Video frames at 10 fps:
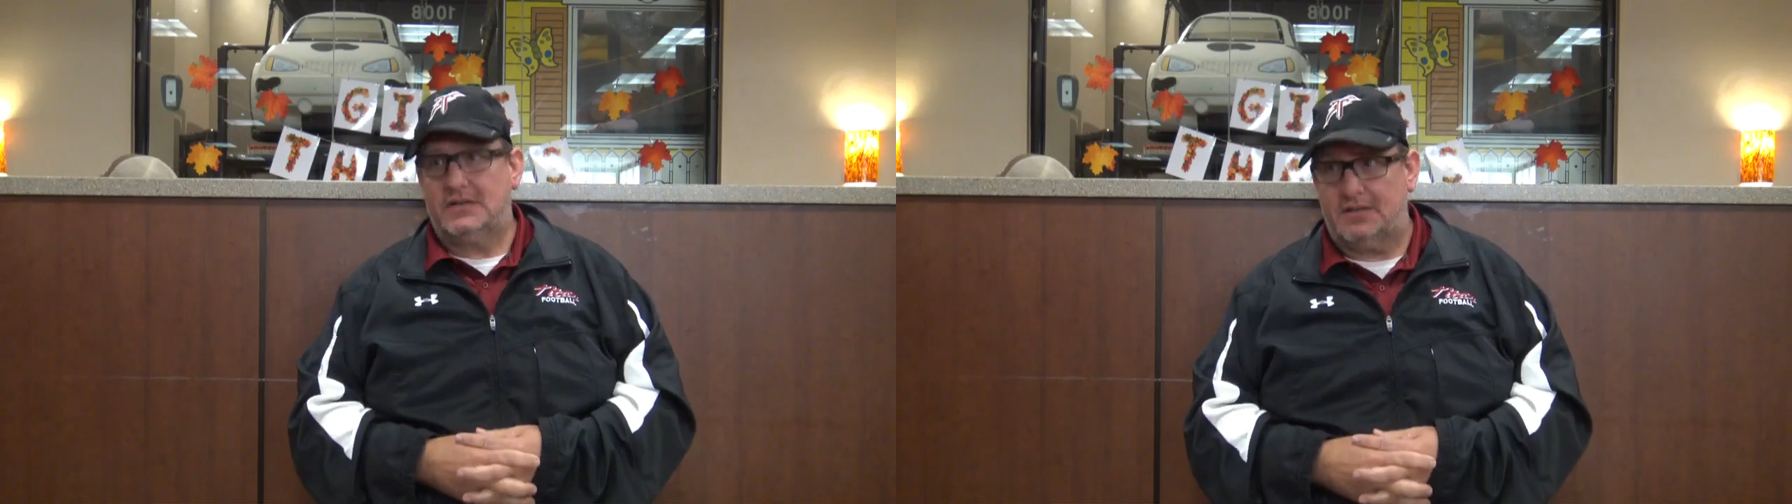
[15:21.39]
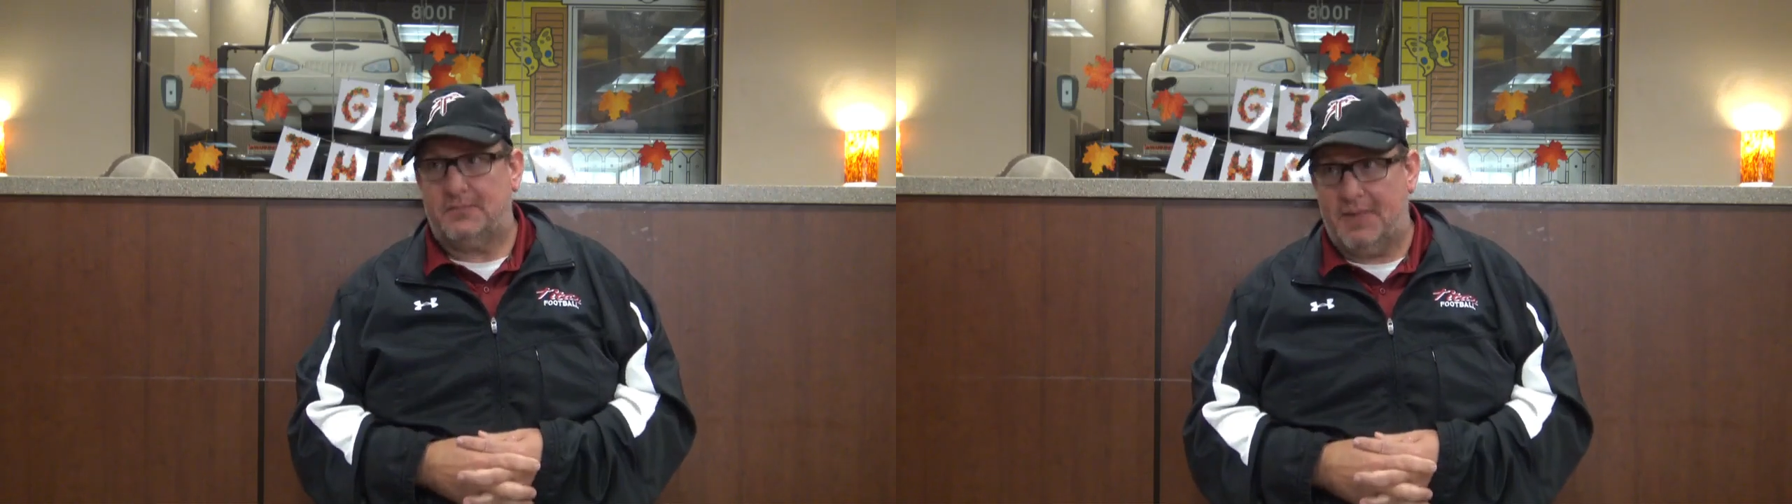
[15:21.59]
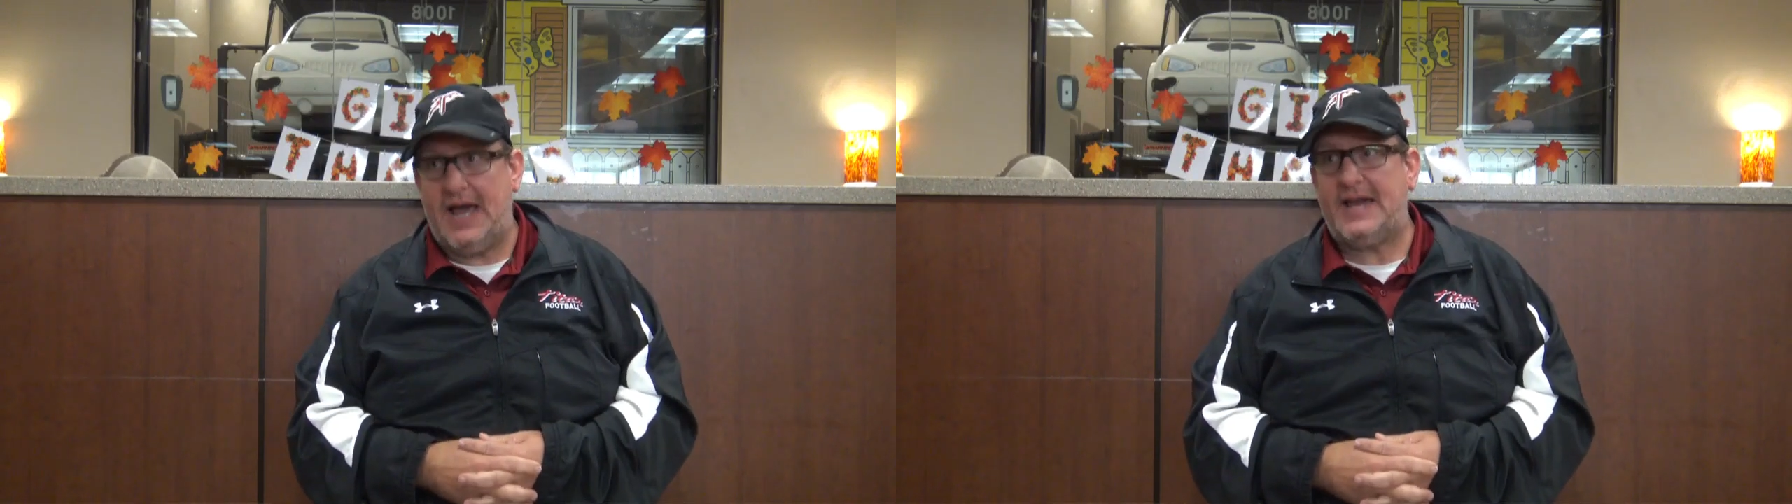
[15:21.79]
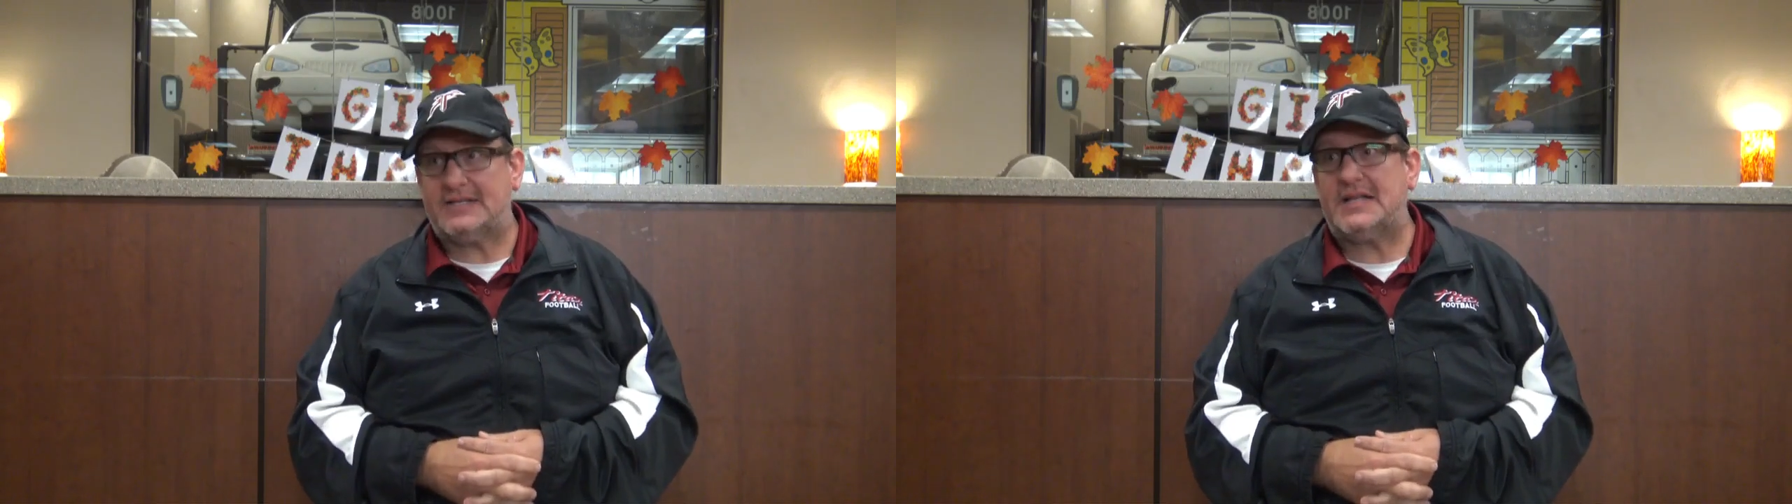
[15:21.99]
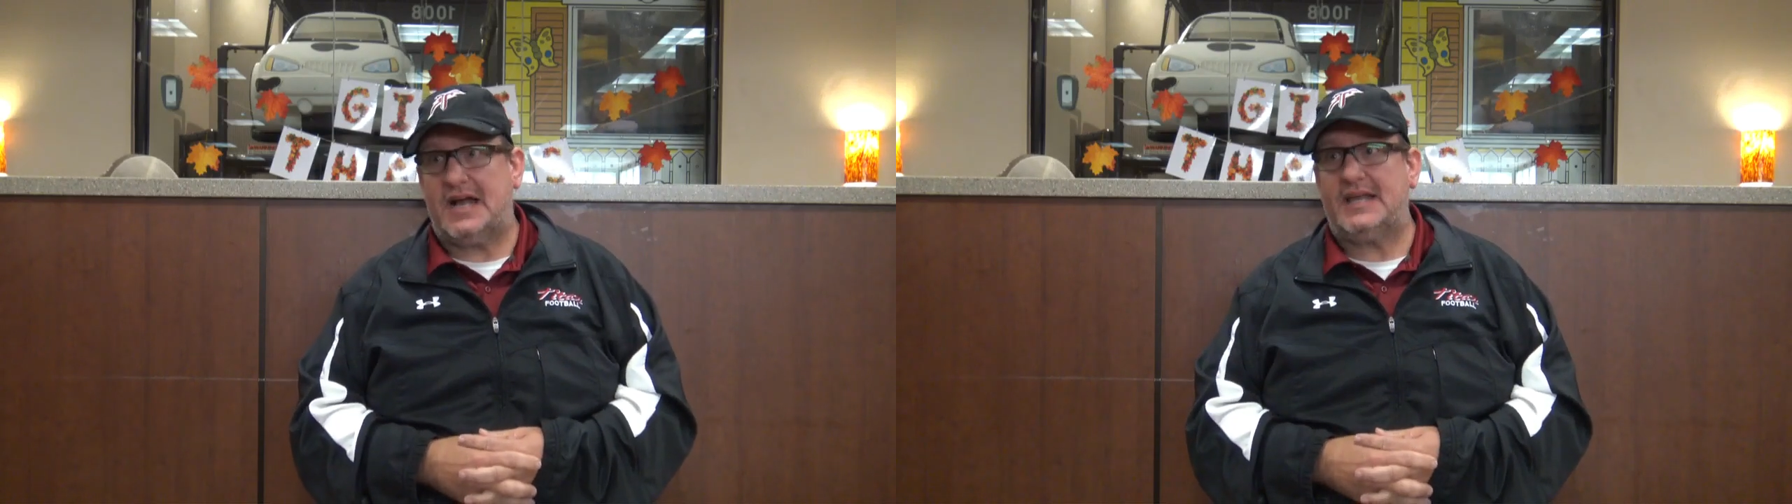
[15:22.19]
The
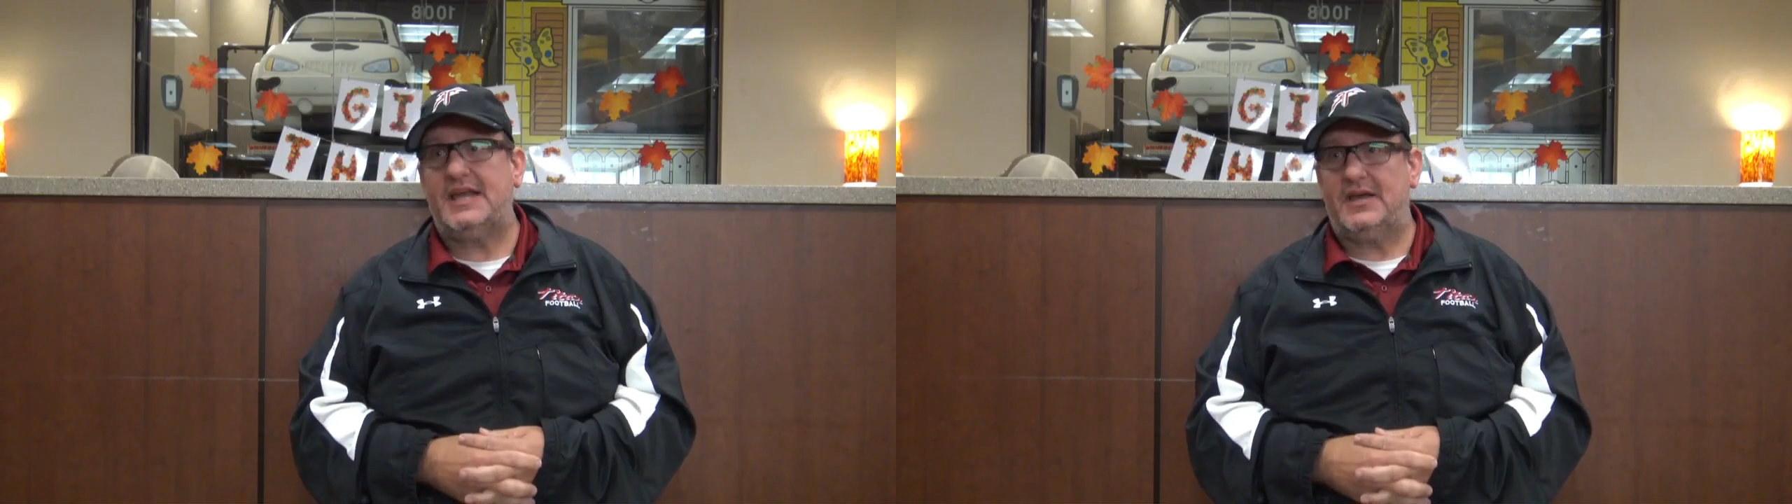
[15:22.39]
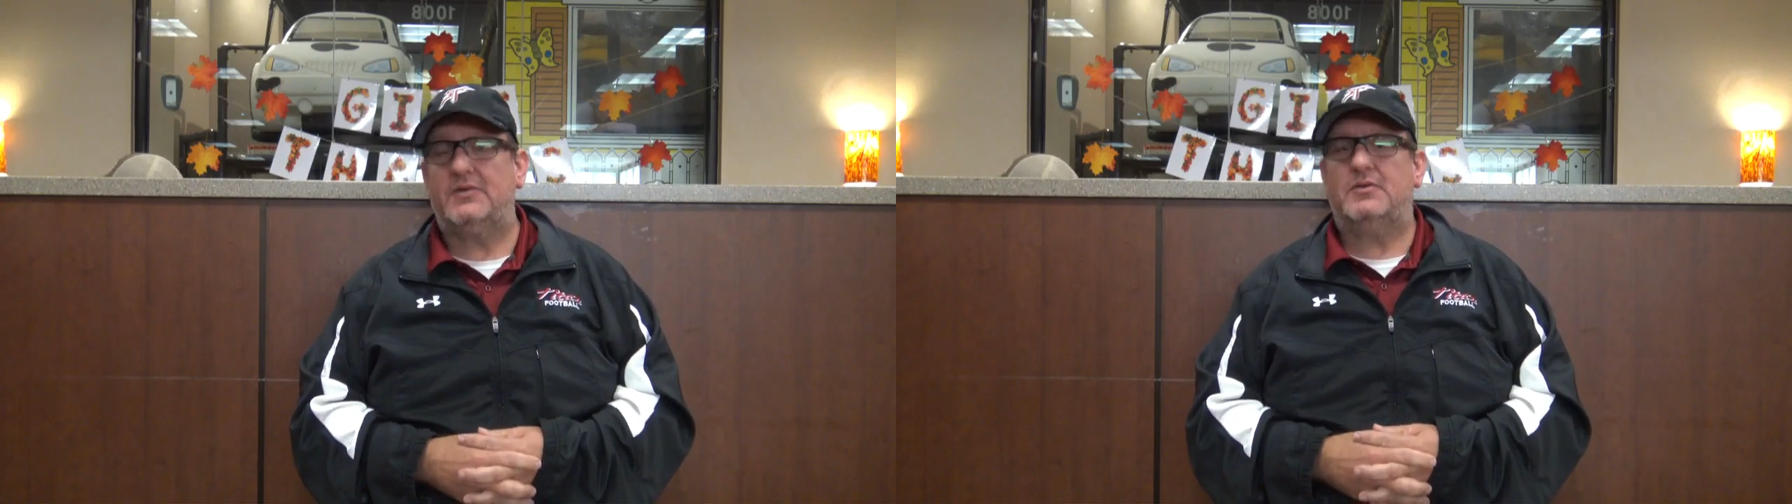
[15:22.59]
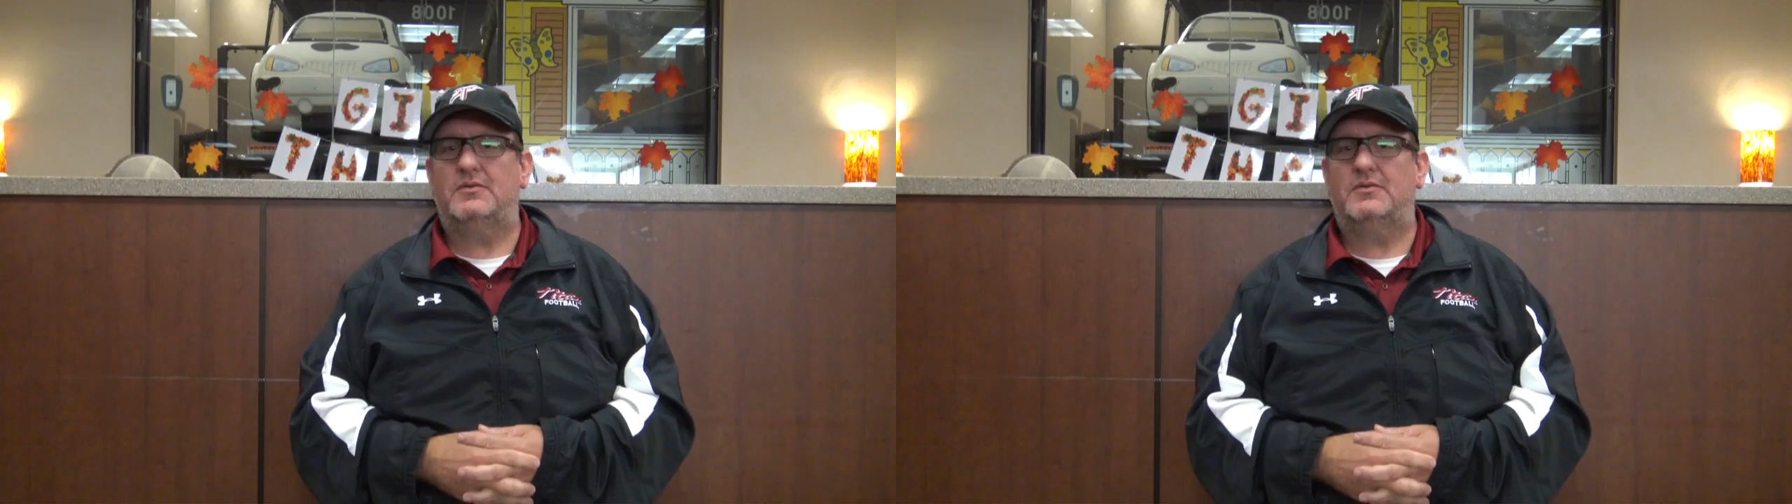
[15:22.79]
maddest I get